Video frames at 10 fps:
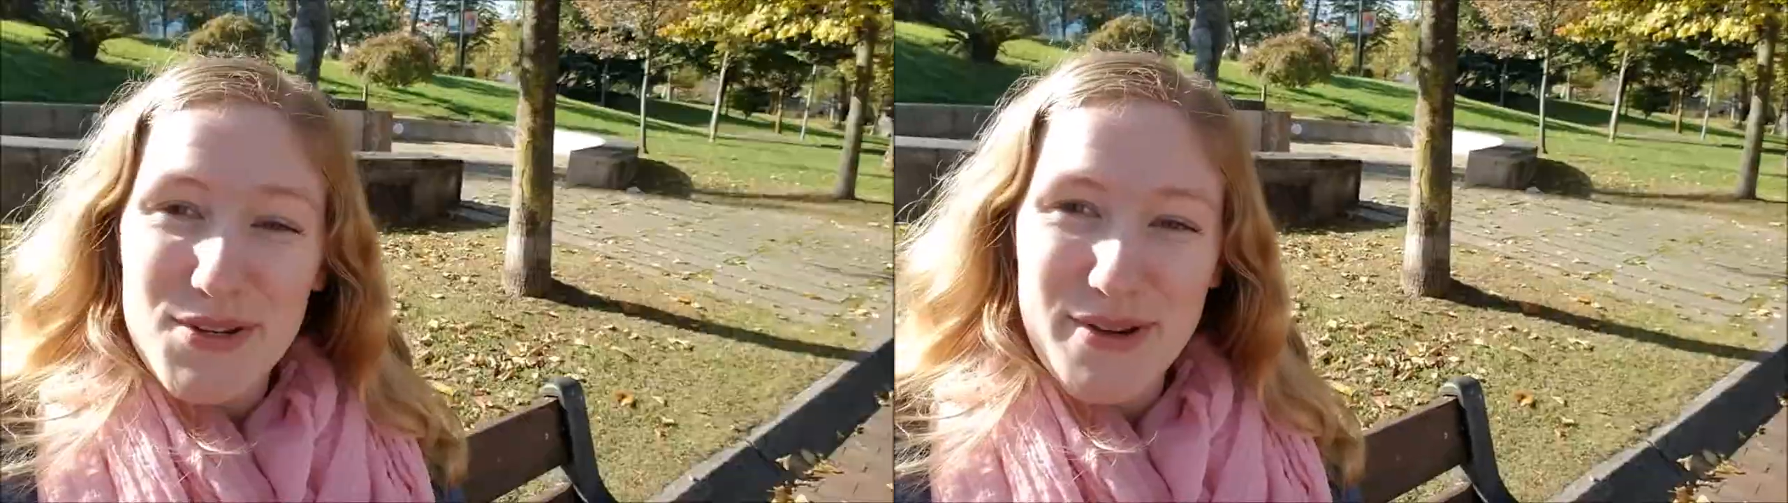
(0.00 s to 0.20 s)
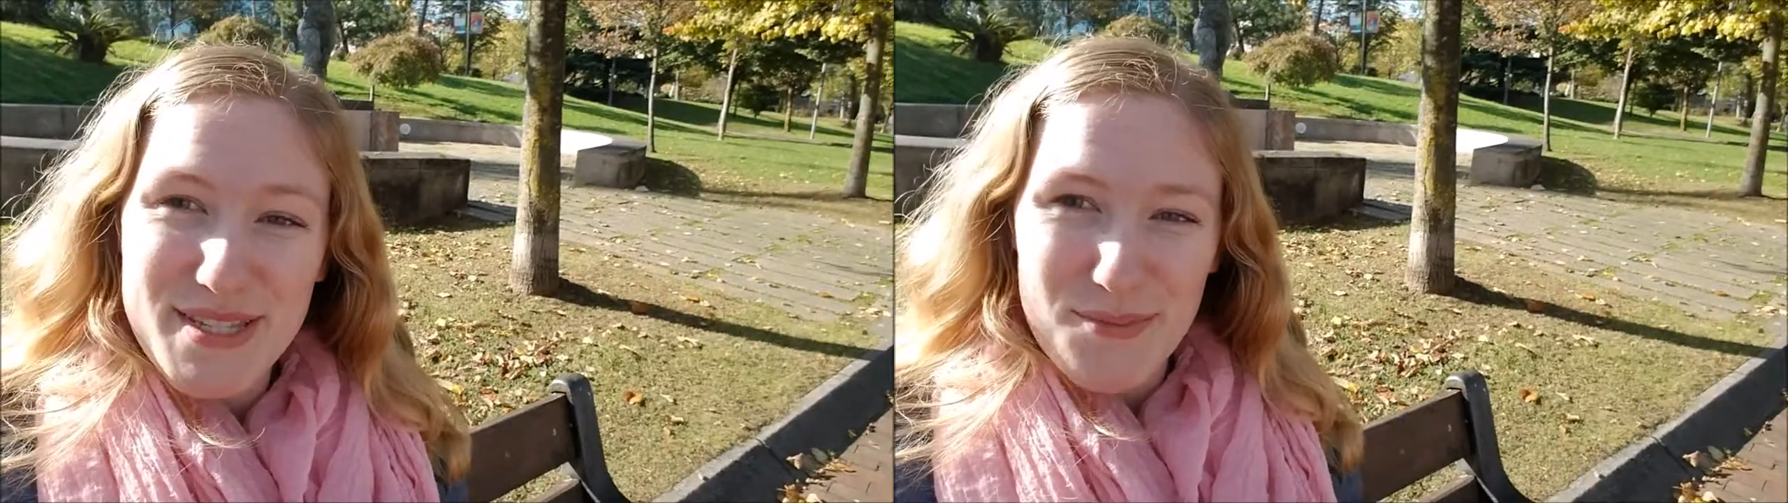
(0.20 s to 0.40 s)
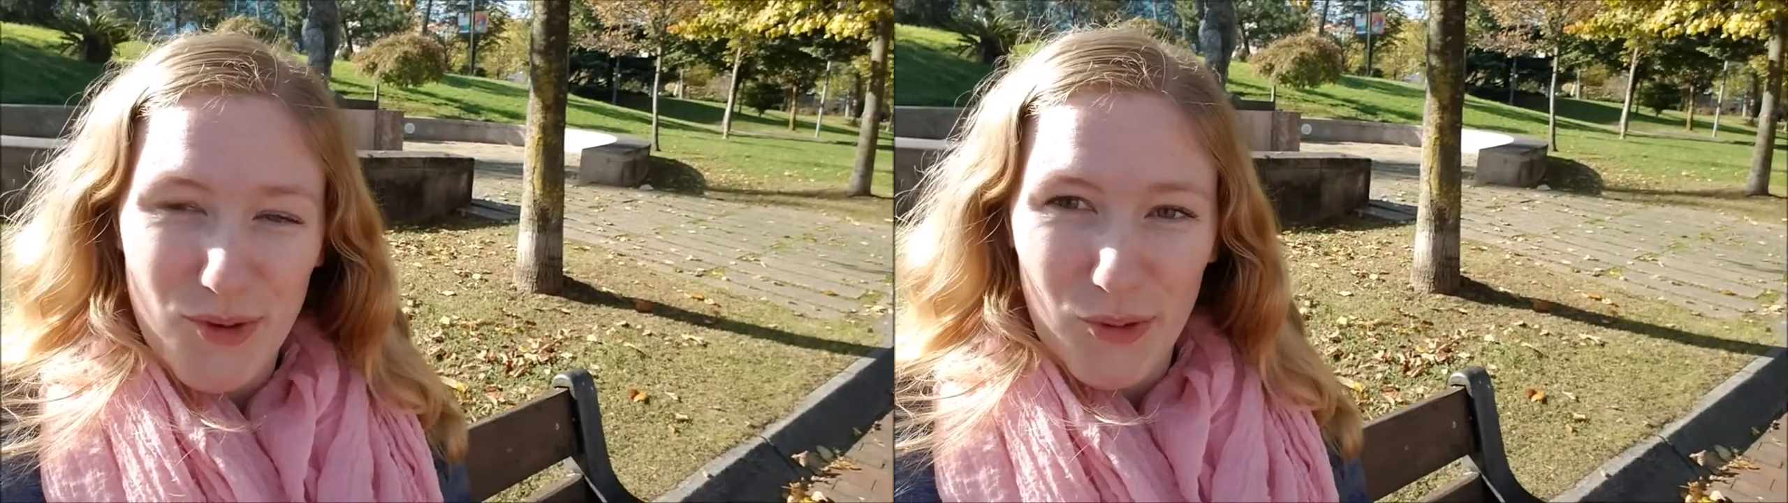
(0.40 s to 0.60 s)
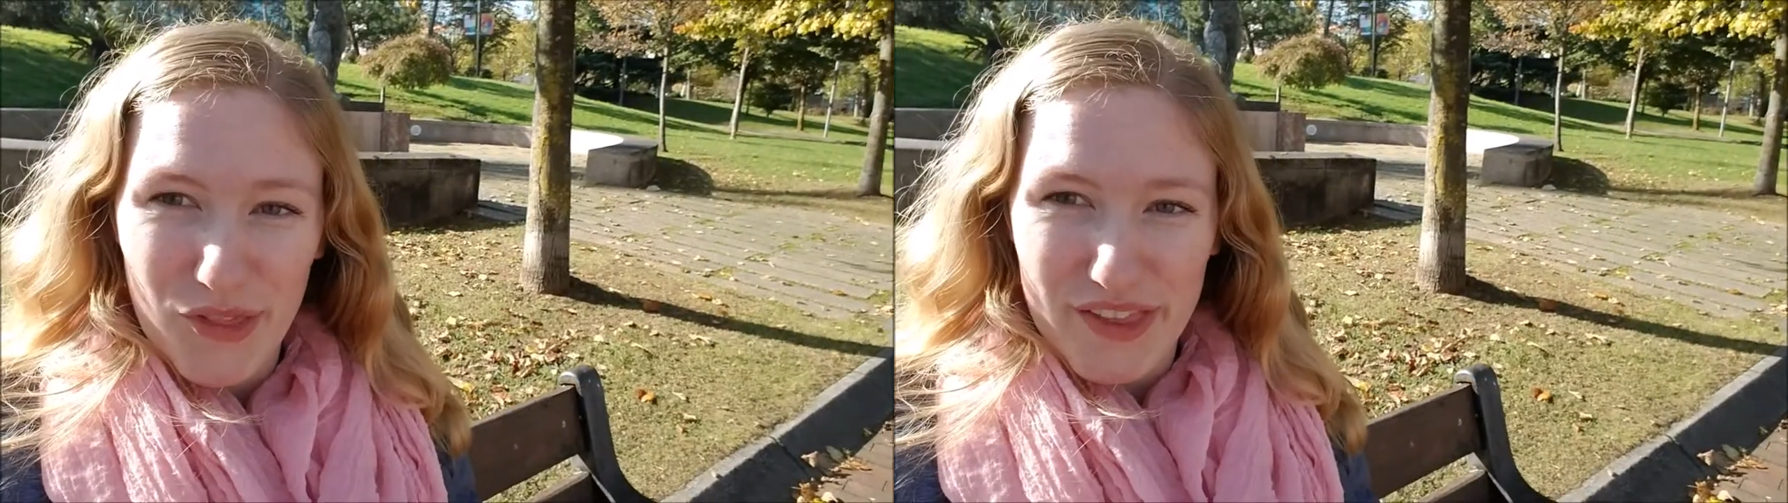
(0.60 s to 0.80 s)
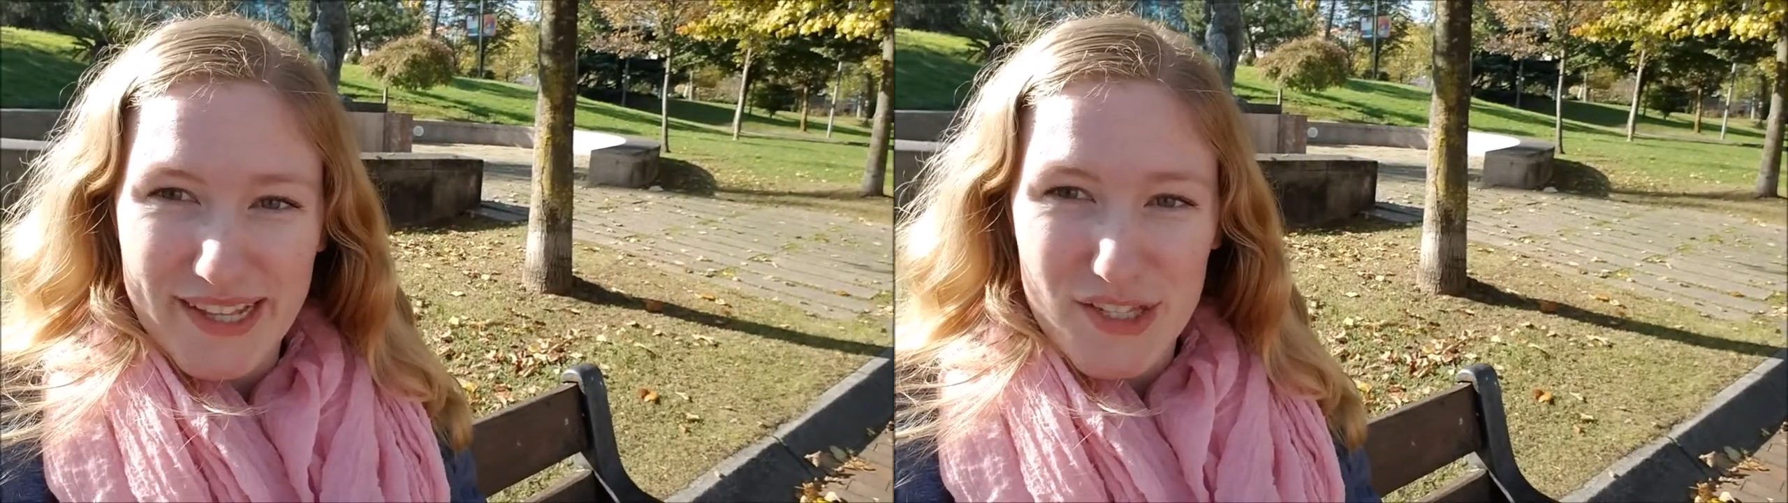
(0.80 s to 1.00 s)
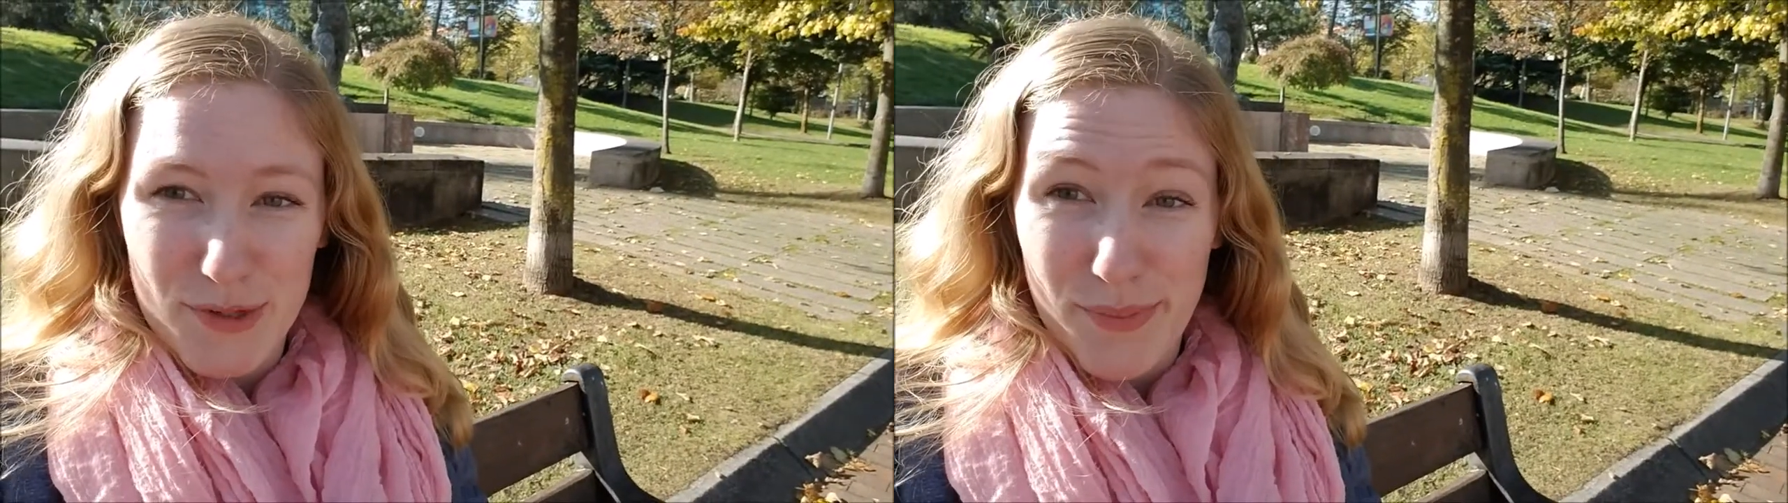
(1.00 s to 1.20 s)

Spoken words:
I've been doing some cool things